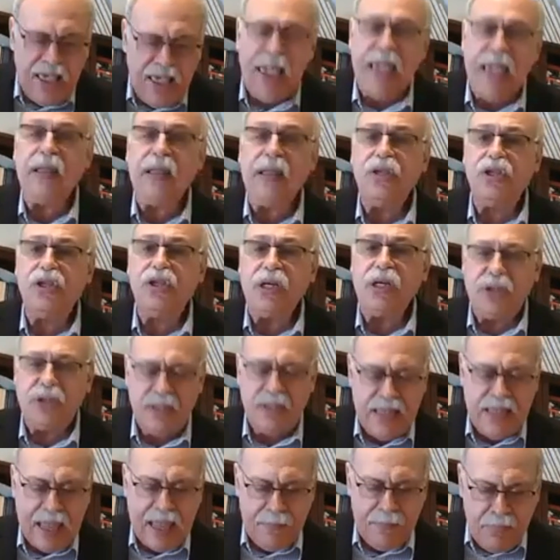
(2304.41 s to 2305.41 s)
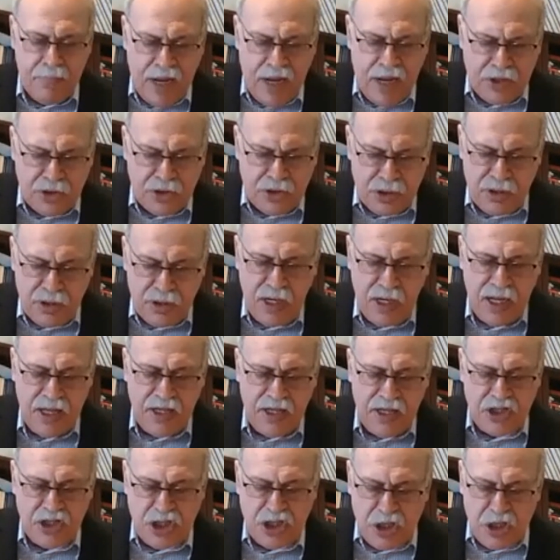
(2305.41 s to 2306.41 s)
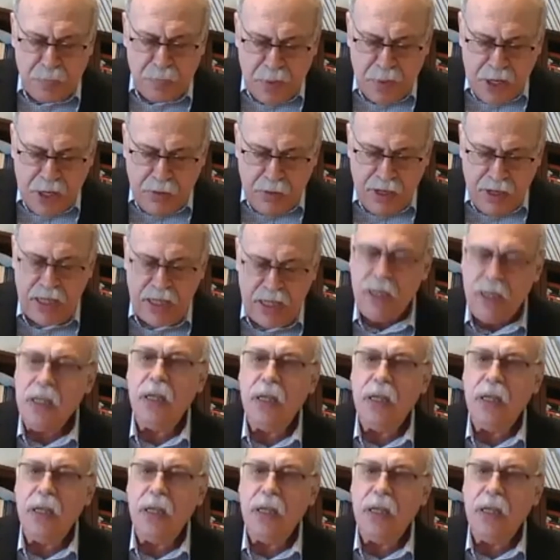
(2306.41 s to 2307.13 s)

and in just that measure, spirit,